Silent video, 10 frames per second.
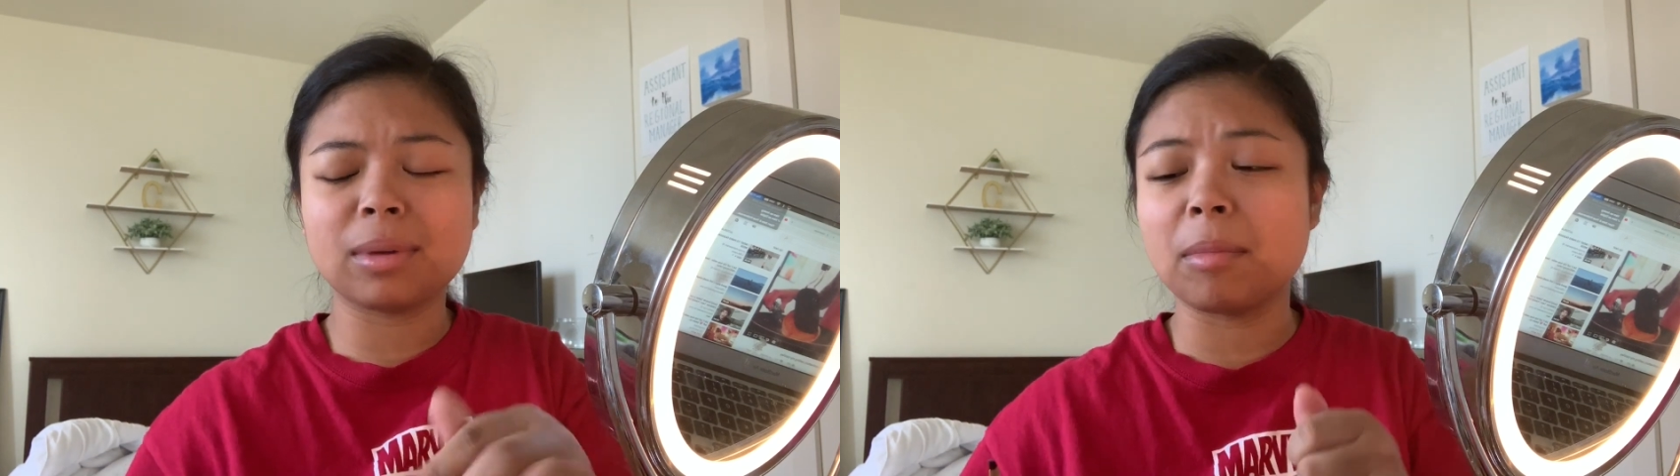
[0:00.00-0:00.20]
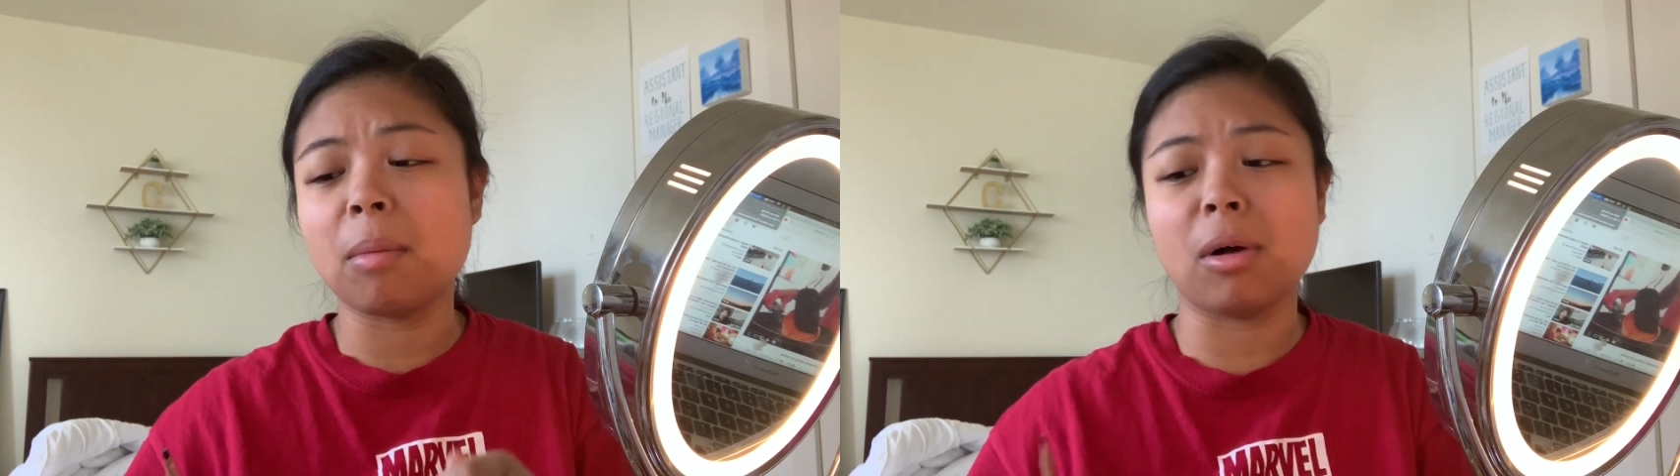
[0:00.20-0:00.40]

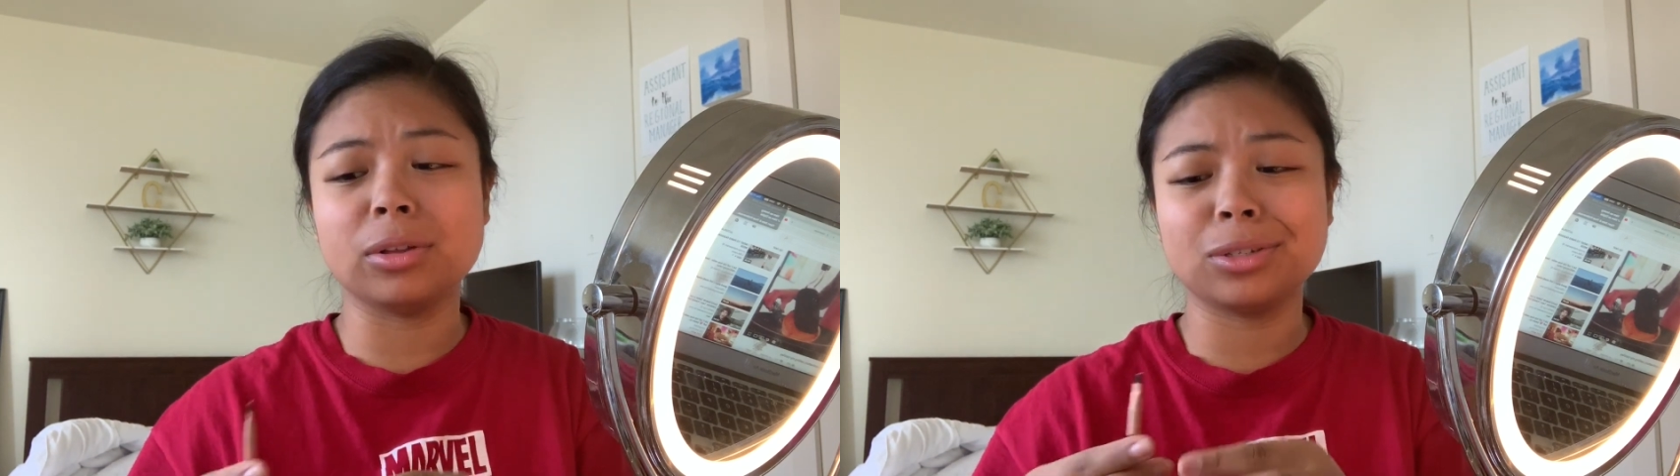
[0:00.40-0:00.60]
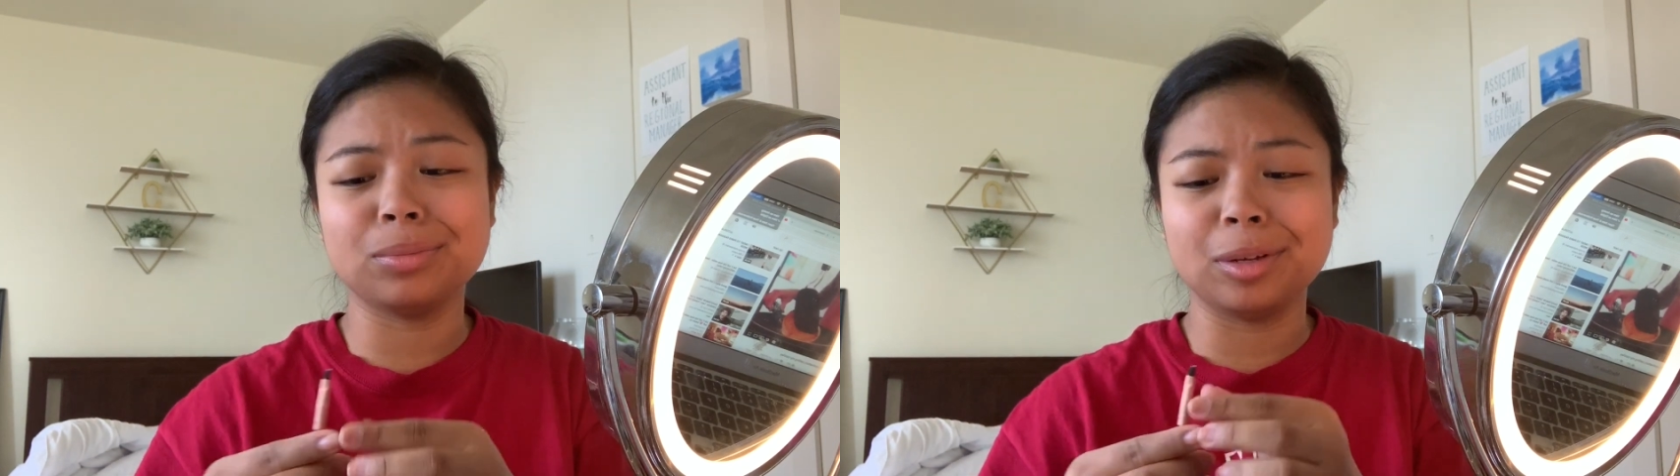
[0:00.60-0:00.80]
My mom
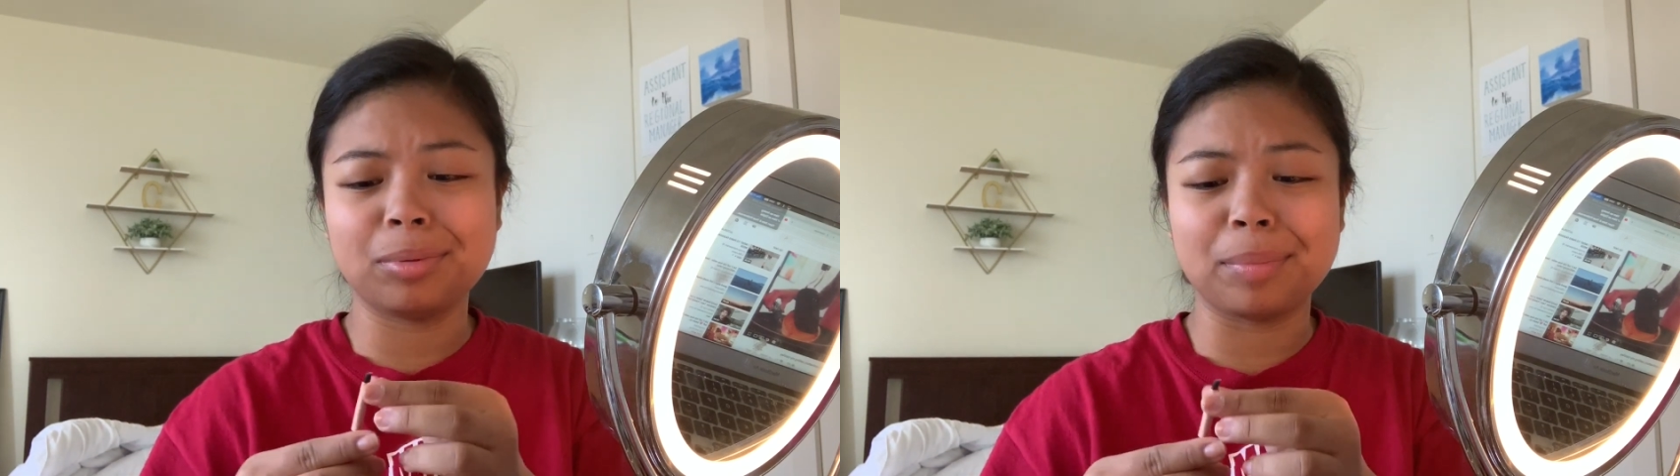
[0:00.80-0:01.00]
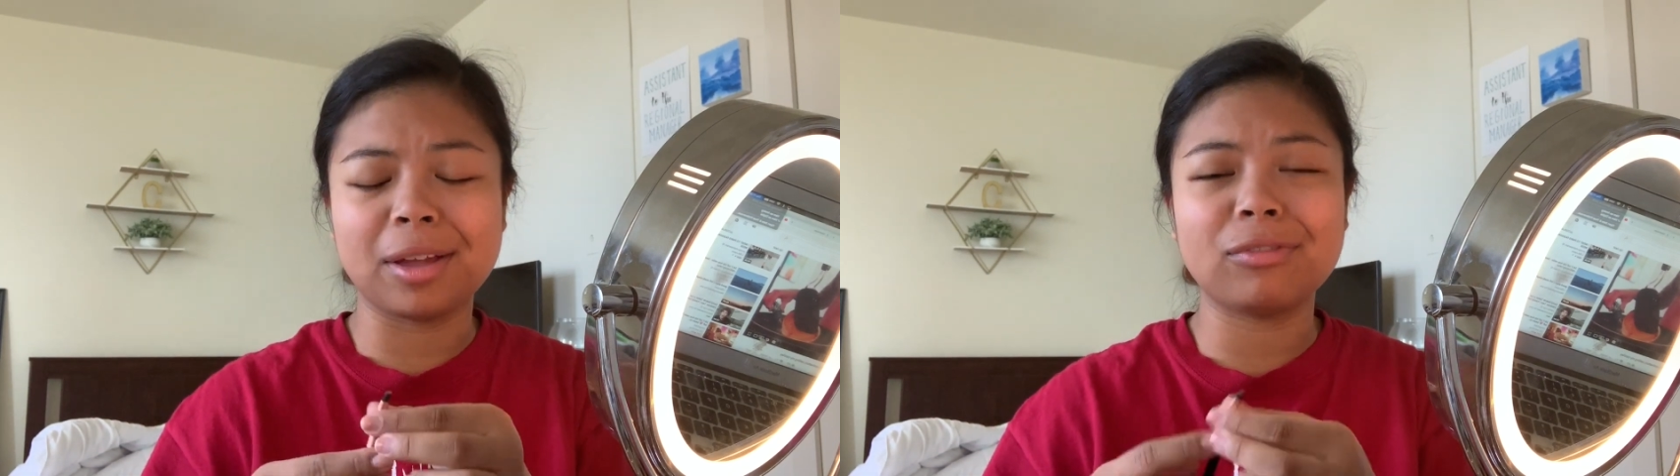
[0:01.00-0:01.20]
also meal
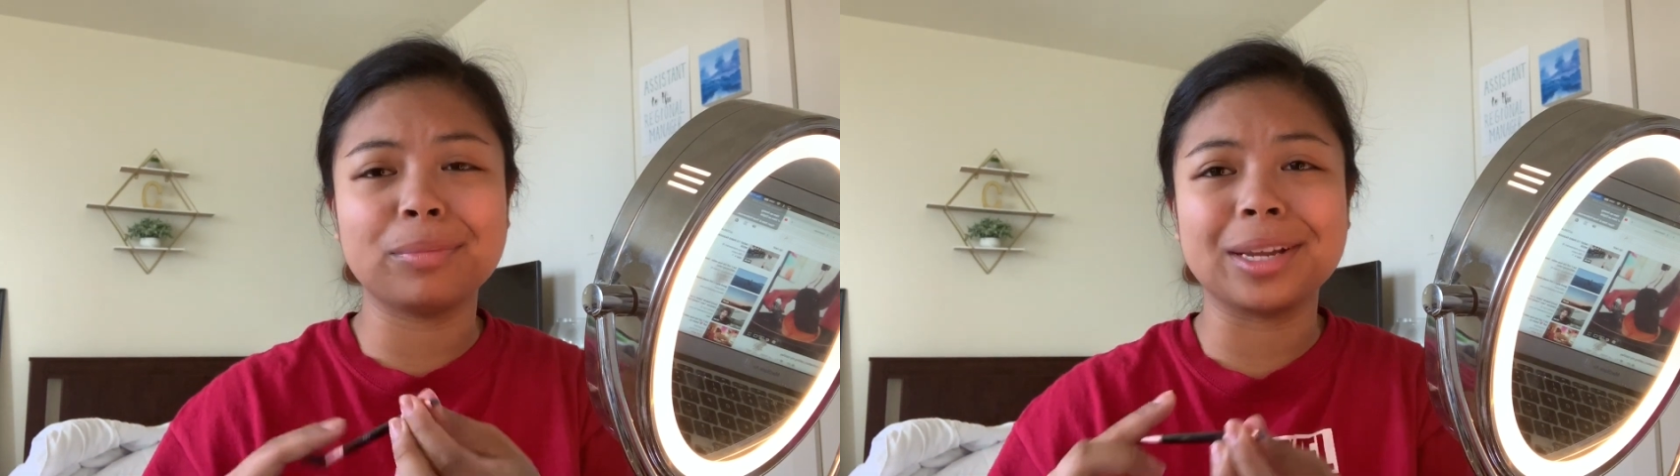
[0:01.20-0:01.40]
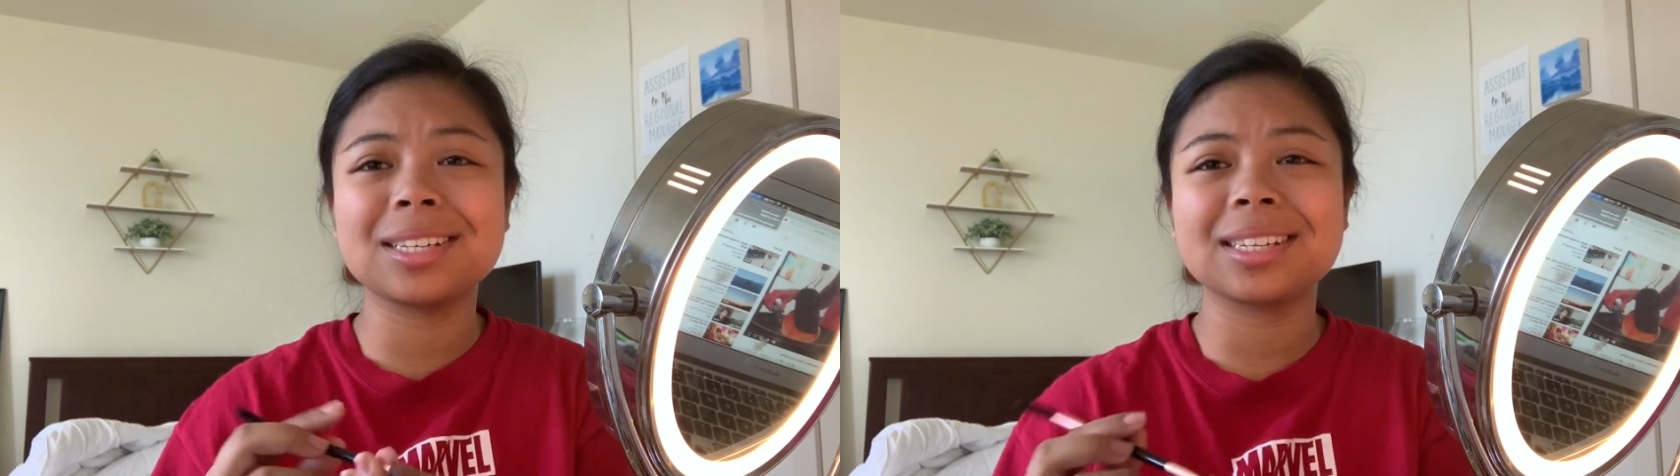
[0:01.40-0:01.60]
prepped that
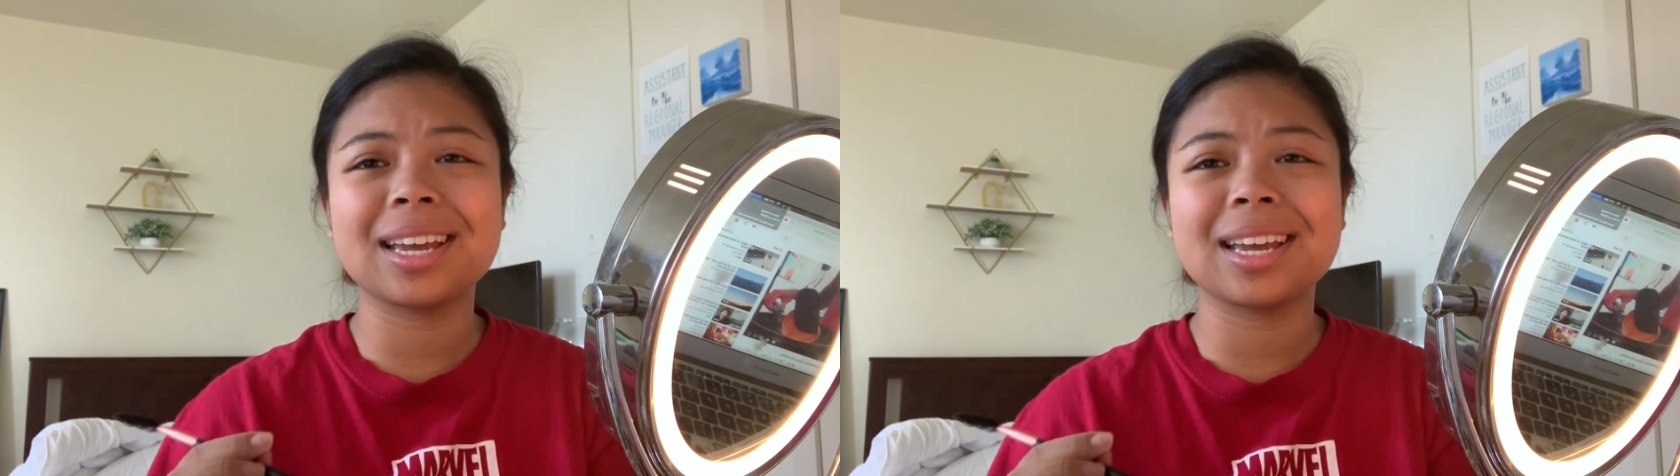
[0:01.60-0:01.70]
for me because